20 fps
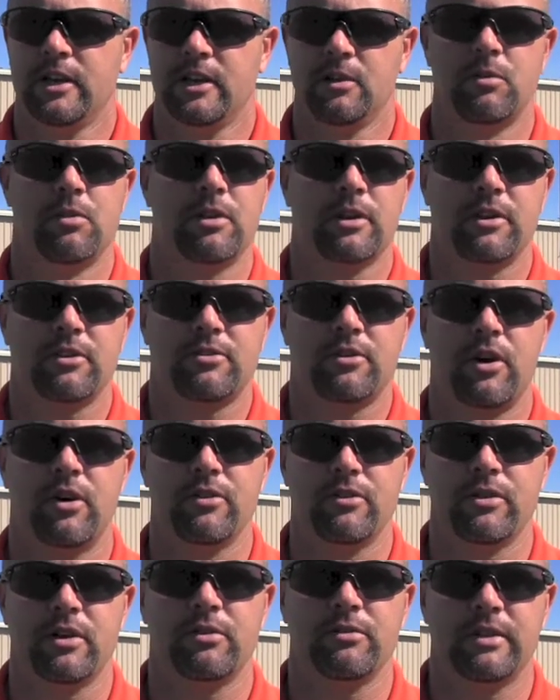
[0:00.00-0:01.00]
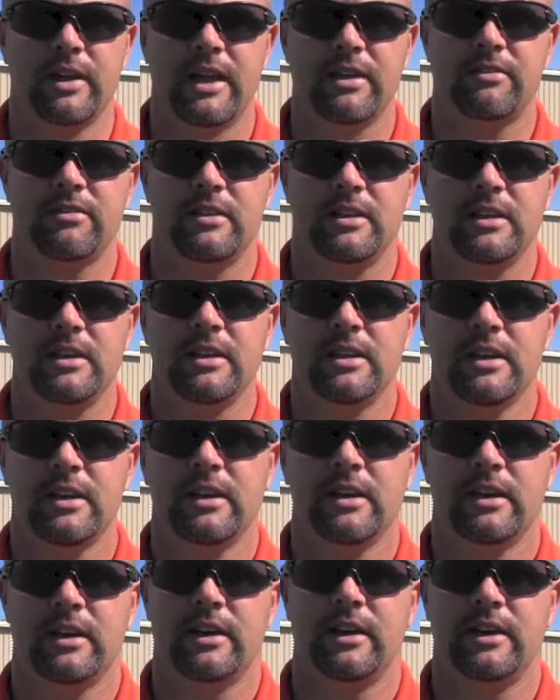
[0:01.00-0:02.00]
You want to control your own destiny.
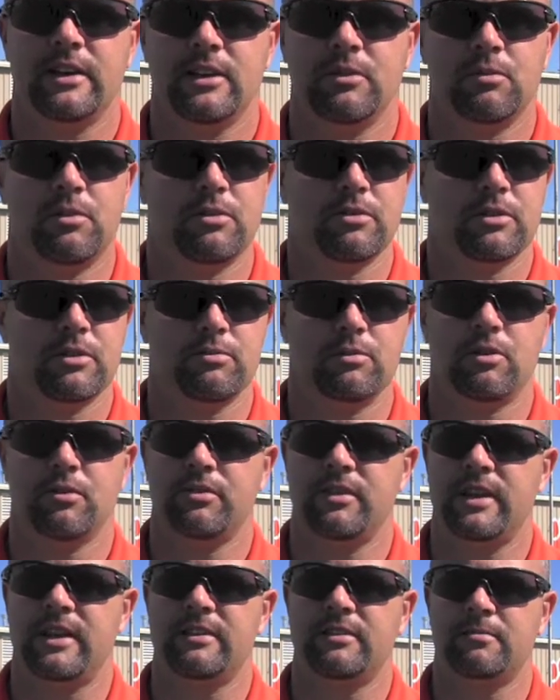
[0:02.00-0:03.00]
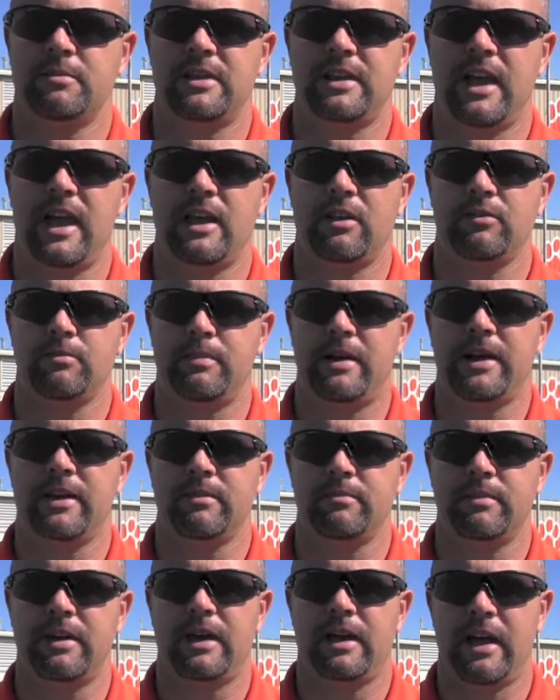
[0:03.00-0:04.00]
You want things to be handled by
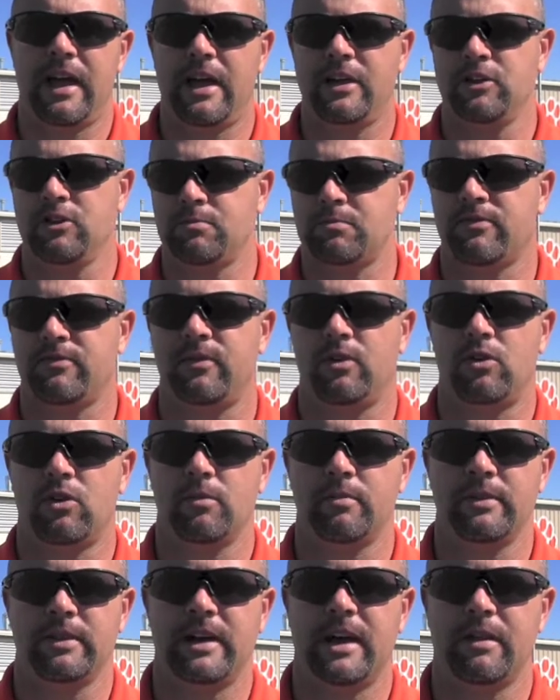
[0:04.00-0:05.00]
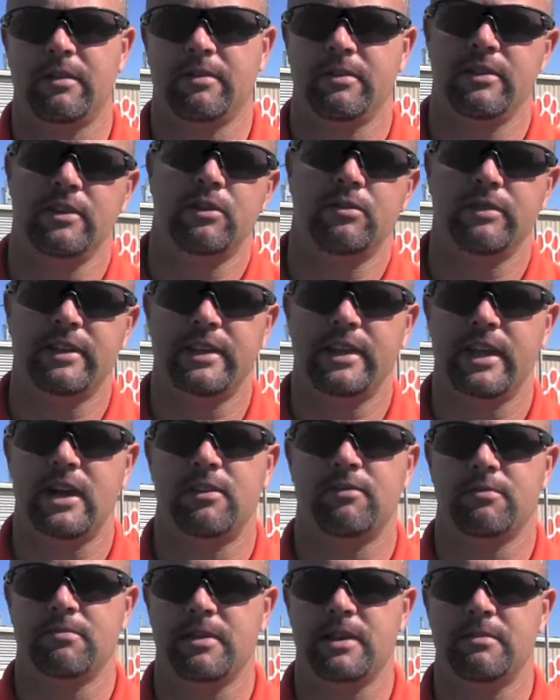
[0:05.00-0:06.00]
how you perform, and you don't need
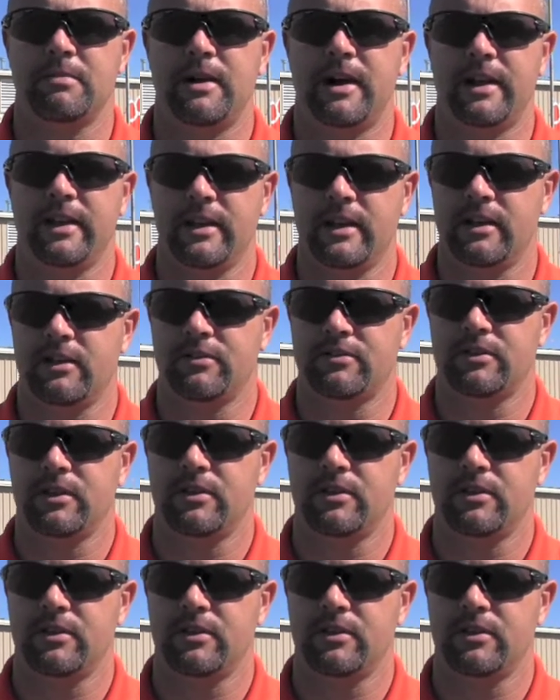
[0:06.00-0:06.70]
help from anybody else.